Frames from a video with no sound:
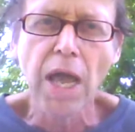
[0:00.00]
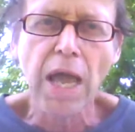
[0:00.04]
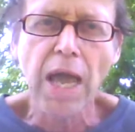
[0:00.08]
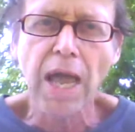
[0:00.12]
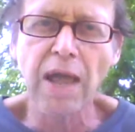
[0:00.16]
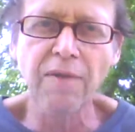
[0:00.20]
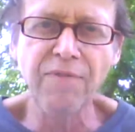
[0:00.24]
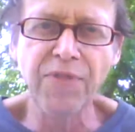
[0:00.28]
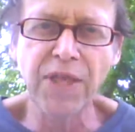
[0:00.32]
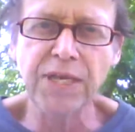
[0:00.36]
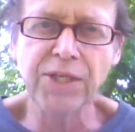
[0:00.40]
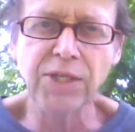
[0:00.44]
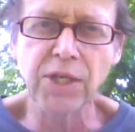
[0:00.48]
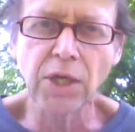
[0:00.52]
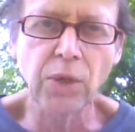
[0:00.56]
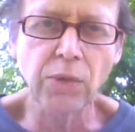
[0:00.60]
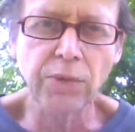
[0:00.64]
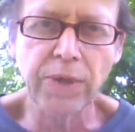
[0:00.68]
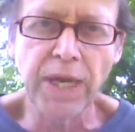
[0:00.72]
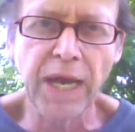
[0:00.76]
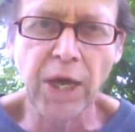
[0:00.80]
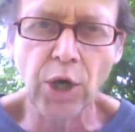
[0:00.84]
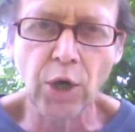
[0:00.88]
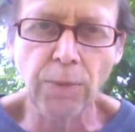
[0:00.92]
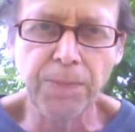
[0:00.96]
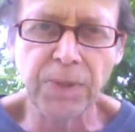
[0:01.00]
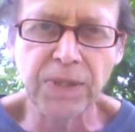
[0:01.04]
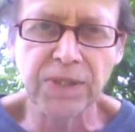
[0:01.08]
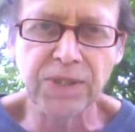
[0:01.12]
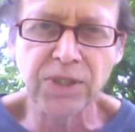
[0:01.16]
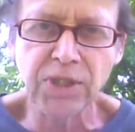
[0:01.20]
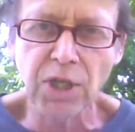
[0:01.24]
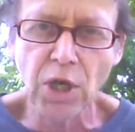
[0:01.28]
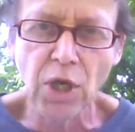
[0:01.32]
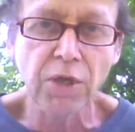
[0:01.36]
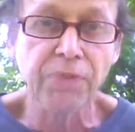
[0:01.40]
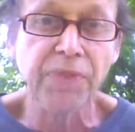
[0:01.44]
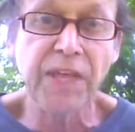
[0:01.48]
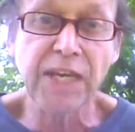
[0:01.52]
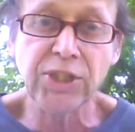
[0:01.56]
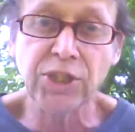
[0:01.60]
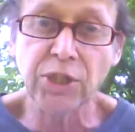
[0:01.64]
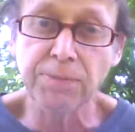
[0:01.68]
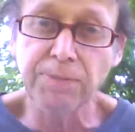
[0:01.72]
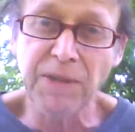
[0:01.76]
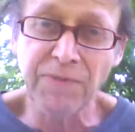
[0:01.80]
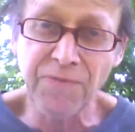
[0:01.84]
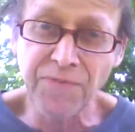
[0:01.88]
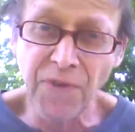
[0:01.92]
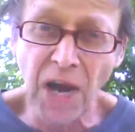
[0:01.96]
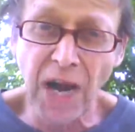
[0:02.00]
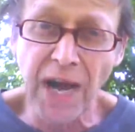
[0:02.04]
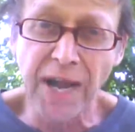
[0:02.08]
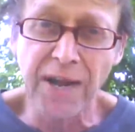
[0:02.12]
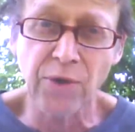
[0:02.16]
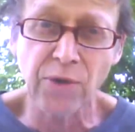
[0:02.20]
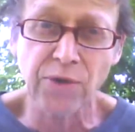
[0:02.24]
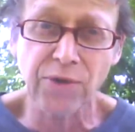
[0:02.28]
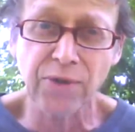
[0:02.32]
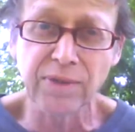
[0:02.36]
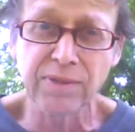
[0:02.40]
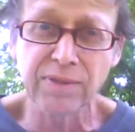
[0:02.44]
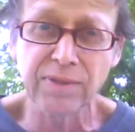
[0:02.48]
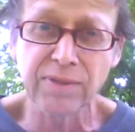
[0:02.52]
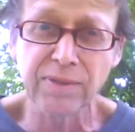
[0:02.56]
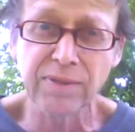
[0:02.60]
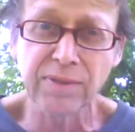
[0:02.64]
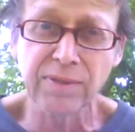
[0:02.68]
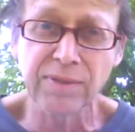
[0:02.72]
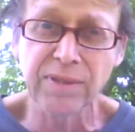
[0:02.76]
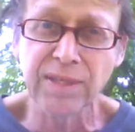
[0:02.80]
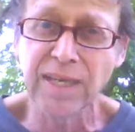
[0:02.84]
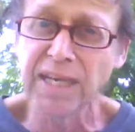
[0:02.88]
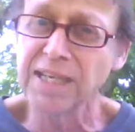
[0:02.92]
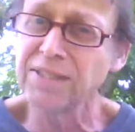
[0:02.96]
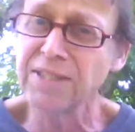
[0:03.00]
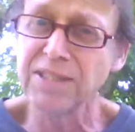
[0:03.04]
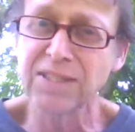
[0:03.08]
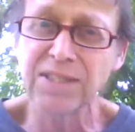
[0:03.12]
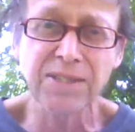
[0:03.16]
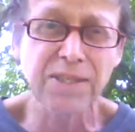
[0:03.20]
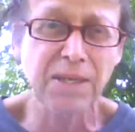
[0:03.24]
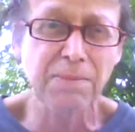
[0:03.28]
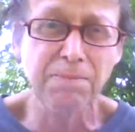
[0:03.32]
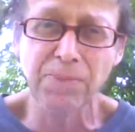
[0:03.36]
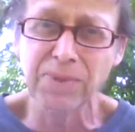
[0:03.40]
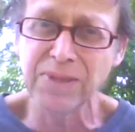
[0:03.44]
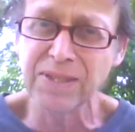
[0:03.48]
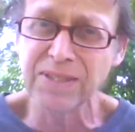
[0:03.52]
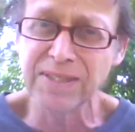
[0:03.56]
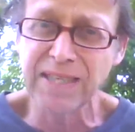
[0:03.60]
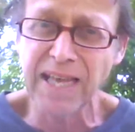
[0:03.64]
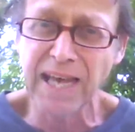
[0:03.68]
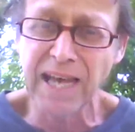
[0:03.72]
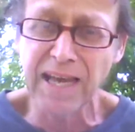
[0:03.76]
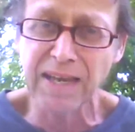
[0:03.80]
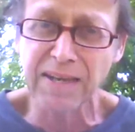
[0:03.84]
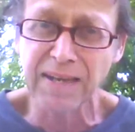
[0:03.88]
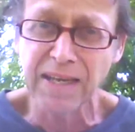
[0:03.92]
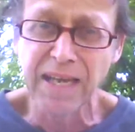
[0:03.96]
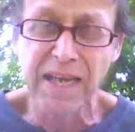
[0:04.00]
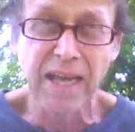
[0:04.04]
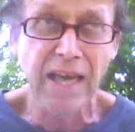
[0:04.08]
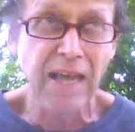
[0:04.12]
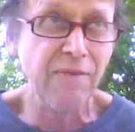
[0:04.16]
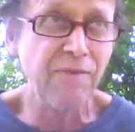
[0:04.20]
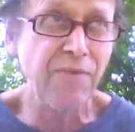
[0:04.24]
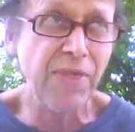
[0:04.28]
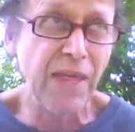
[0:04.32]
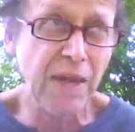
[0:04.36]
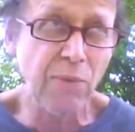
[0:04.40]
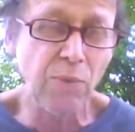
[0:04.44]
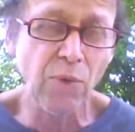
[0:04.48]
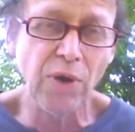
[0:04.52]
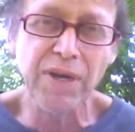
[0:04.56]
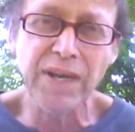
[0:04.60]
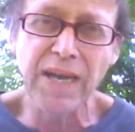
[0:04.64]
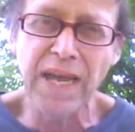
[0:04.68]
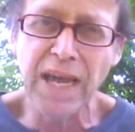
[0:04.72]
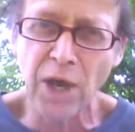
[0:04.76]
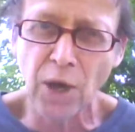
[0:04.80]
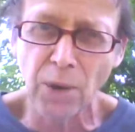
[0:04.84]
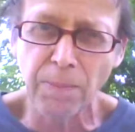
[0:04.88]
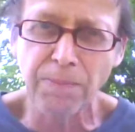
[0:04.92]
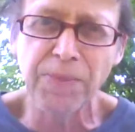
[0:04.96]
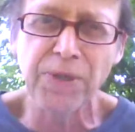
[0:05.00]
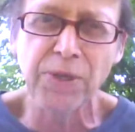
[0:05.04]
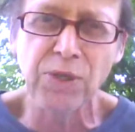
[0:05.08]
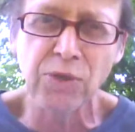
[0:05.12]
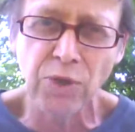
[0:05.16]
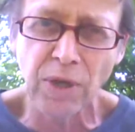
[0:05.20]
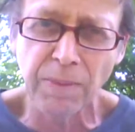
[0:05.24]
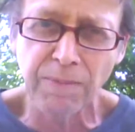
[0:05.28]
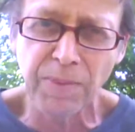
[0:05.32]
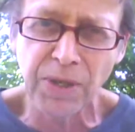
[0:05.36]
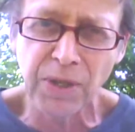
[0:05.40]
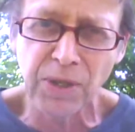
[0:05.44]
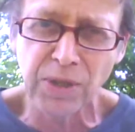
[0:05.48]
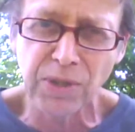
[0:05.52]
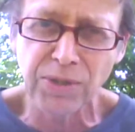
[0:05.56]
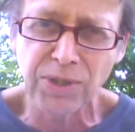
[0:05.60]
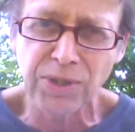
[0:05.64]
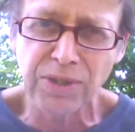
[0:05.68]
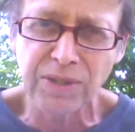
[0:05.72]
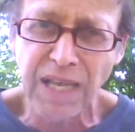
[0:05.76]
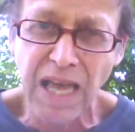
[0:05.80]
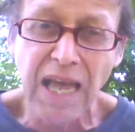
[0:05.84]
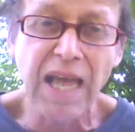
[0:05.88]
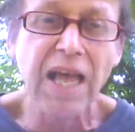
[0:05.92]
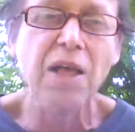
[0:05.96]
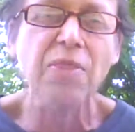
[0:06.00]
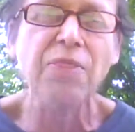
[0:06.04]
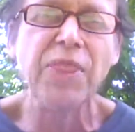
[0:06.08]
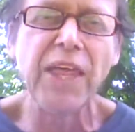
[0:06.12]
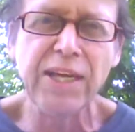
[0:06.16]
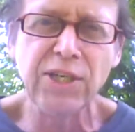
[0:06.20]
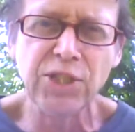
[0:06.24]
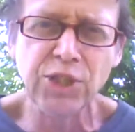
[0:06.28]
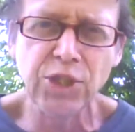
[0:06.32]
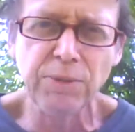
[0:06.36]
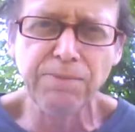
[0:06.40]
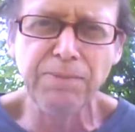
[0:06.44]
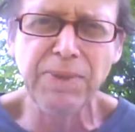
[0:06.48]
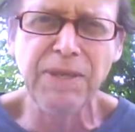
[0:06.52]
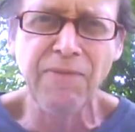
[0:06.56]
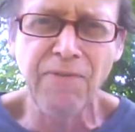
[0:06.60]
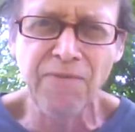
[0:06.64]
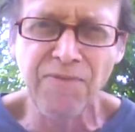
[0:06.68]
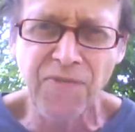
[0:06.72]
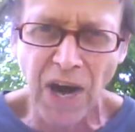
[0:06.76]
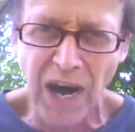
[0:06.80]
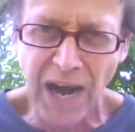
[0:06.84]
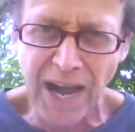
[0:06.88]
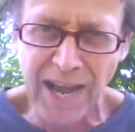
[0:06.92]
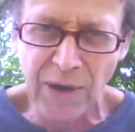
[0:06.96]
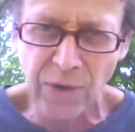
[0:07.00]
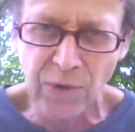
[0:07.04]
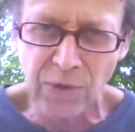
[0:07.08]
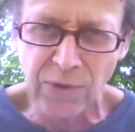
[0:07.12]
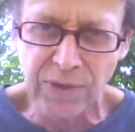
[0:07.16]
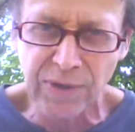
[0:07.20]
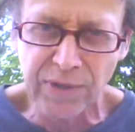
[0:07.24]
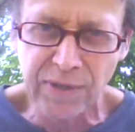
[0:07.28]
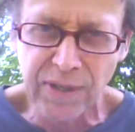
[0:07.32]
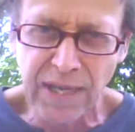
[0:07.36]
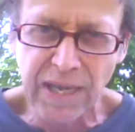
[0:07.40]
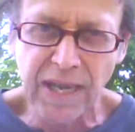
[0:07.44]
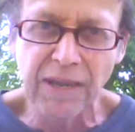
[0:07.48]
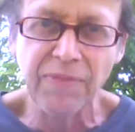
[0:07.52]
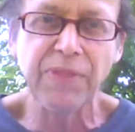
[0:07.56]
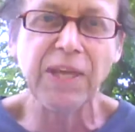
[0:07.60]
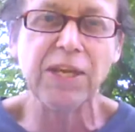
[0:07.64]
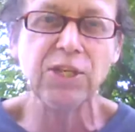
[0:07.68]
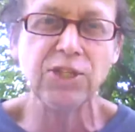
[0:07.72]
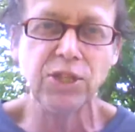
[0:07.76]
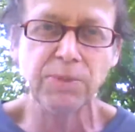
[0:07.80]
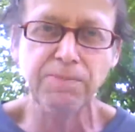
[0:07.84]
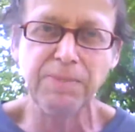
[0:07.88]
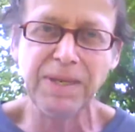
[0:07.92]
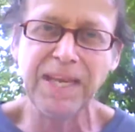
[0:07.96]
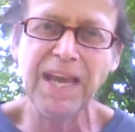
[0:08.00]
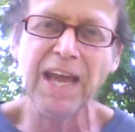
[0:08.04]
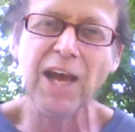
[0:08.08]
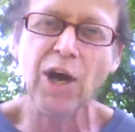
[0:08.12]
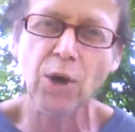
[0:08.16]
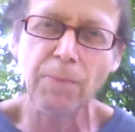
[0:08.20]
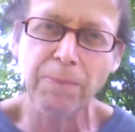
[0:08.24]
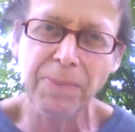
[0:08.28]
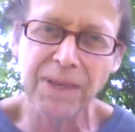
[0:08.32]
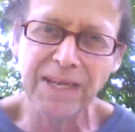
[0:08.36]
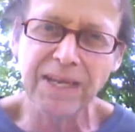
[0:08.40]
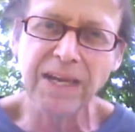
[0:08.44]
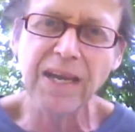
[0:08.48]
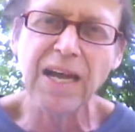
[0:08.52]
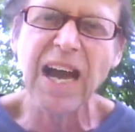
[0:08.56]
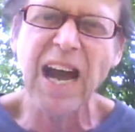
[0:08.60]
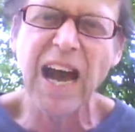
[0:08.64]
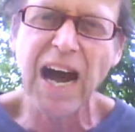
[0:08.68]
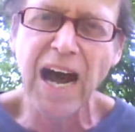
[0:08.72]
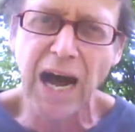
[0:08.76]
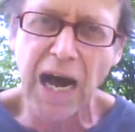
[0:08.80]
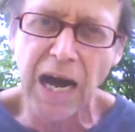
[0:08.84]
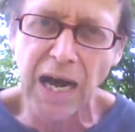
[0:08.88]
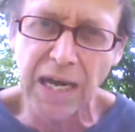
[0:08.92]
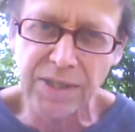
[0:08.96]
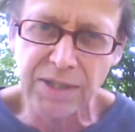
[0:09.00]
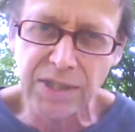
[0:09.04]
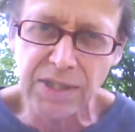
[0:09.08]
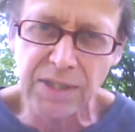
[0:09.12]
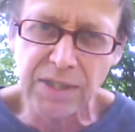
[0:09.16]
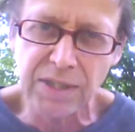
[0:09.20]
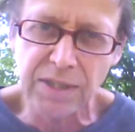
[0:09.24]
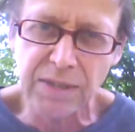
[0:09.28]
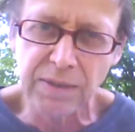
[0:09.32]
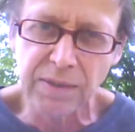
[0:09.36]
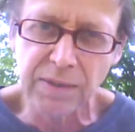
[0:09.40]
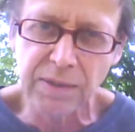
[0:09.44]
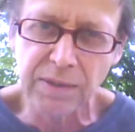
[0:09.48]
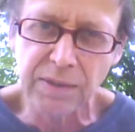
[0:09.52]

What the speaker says: if they don't help us, they should be fired. It's as simple as that. If they want to help the criminals, they should be fired. They should be helping us,